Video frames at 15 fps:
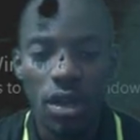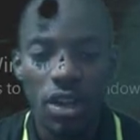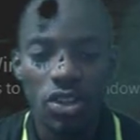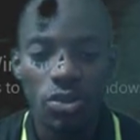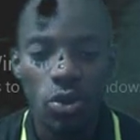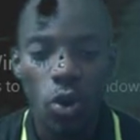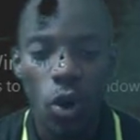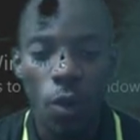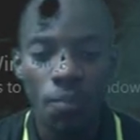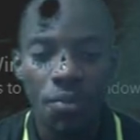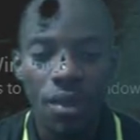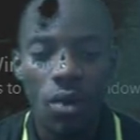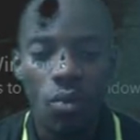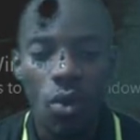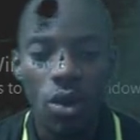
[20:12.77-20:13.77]
To become
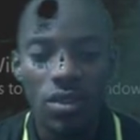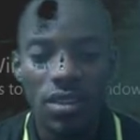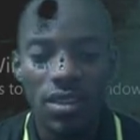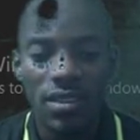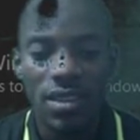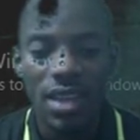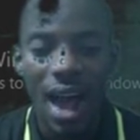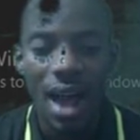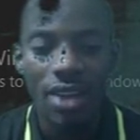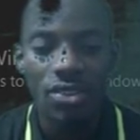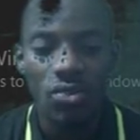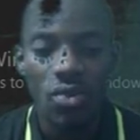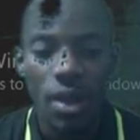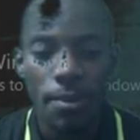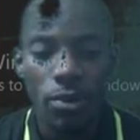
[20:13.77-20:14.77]
160R
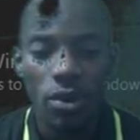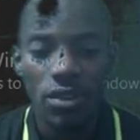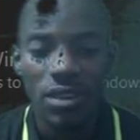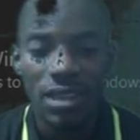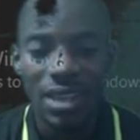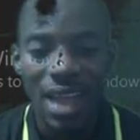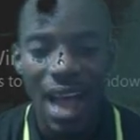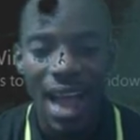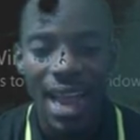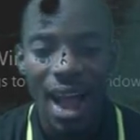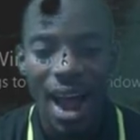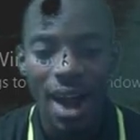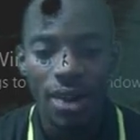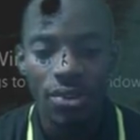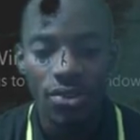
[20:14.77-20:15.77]
squared plus
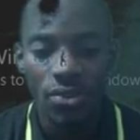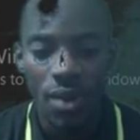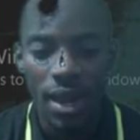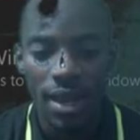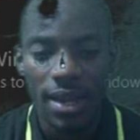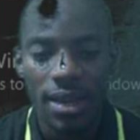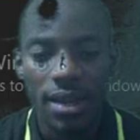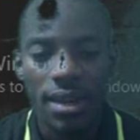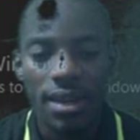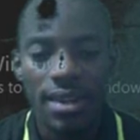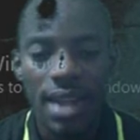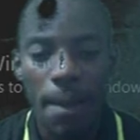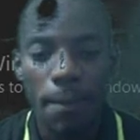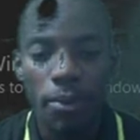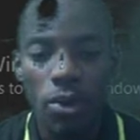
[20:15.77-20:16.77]
9R squared.
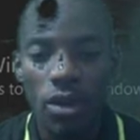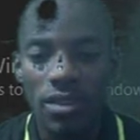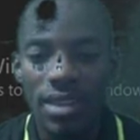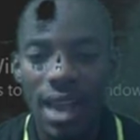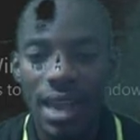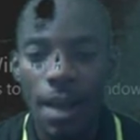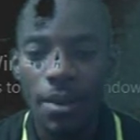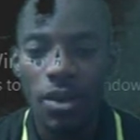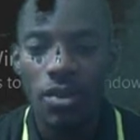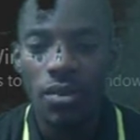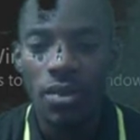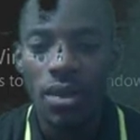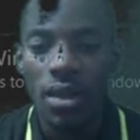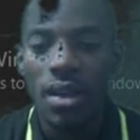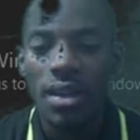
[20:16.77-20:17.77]
Now plus that
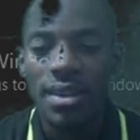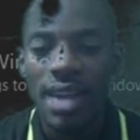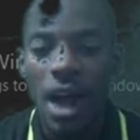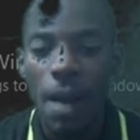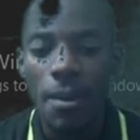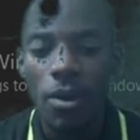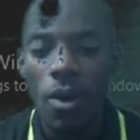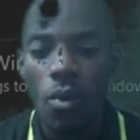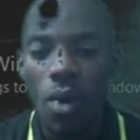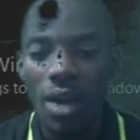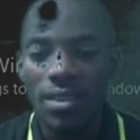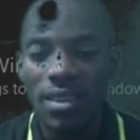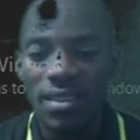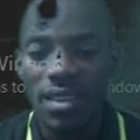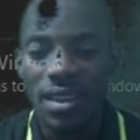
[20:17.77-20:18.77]
will become
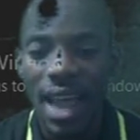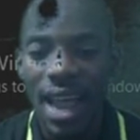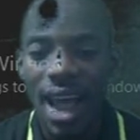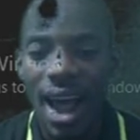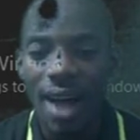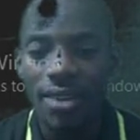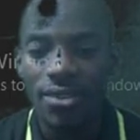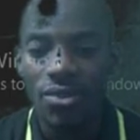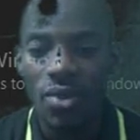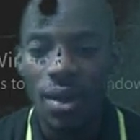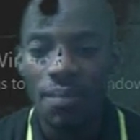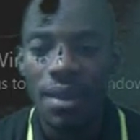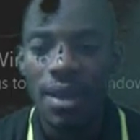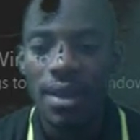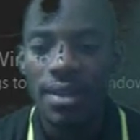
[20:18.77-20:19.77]
169R squared.
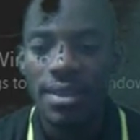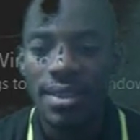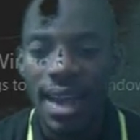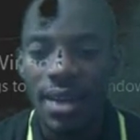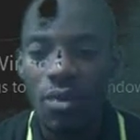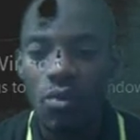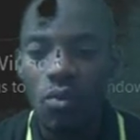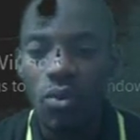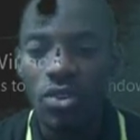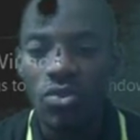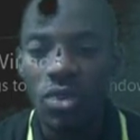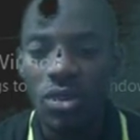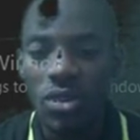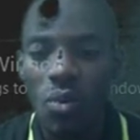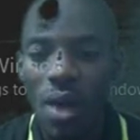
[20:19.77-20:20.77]
Then
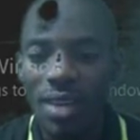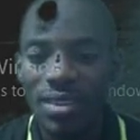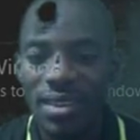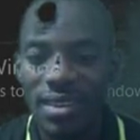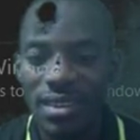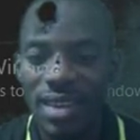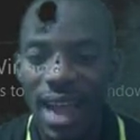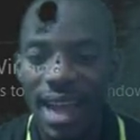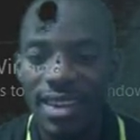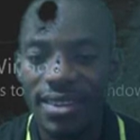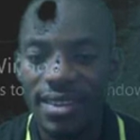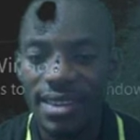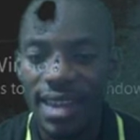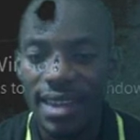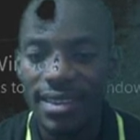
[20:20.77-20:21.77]
square root of 169 is
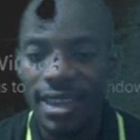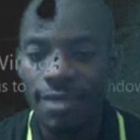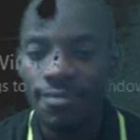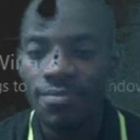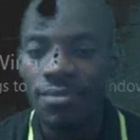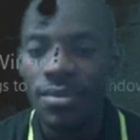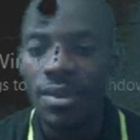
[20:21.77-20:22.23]
13.